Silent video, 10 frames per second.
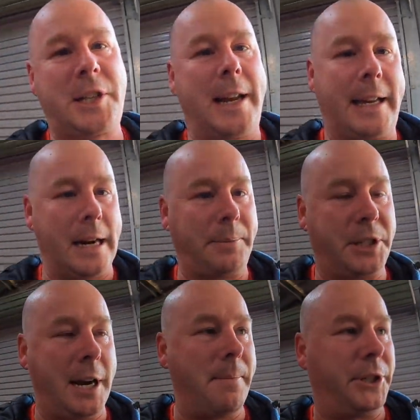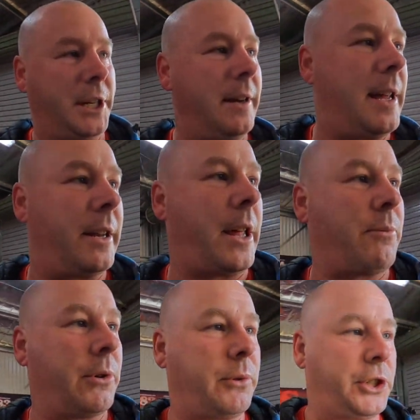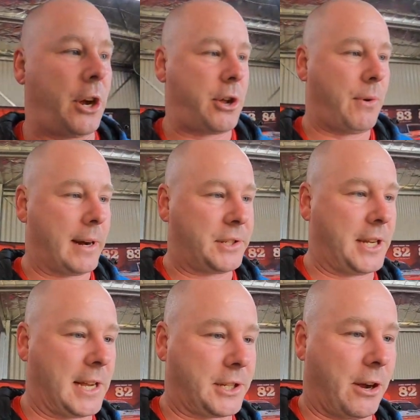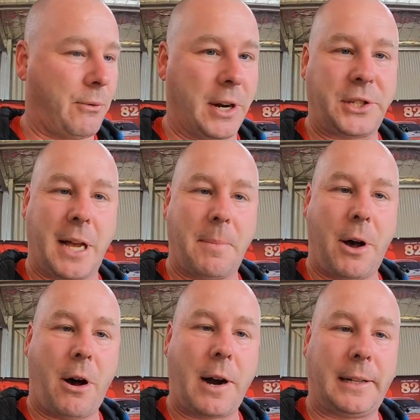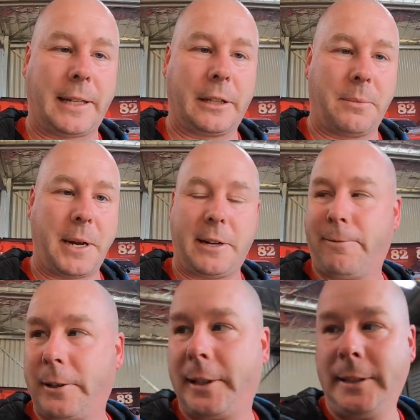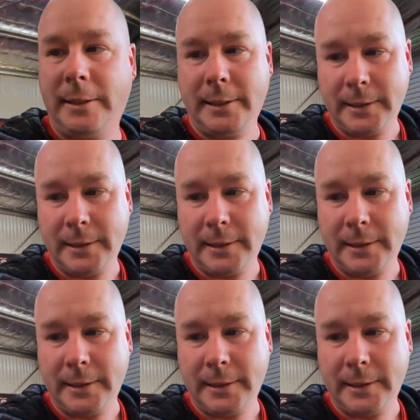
Let's let it get up to temperature and then we'll show you what it sounds like when it's um, idling a little bit differently.